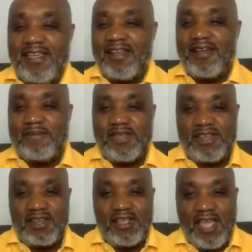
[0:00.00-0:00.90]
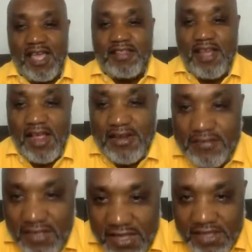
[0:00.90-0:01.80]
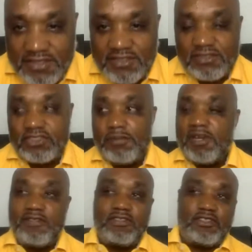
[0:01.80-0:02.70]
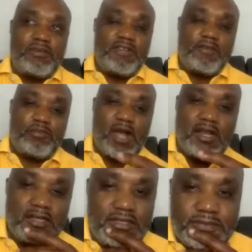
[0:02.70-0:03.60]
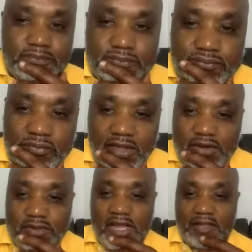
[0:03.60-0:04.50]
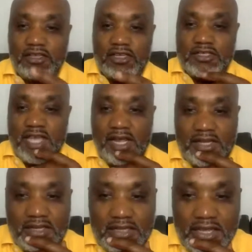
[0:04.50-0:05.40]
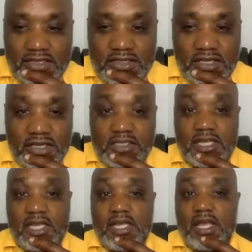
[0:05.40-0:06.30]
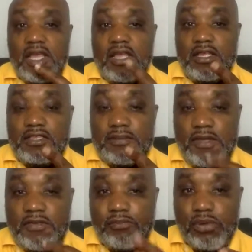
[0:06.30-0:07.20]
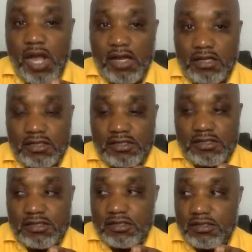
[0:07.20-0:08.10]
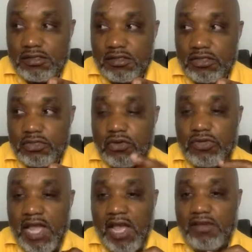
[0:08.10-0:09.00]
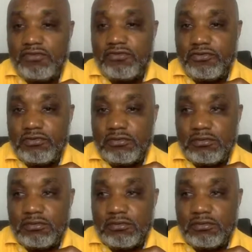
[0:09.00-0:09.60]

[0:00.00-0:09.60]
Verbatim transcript: you know what I mean? And and the thing is, some of the some of the products, I know that thing is highly engaged in this. Some of the products don't have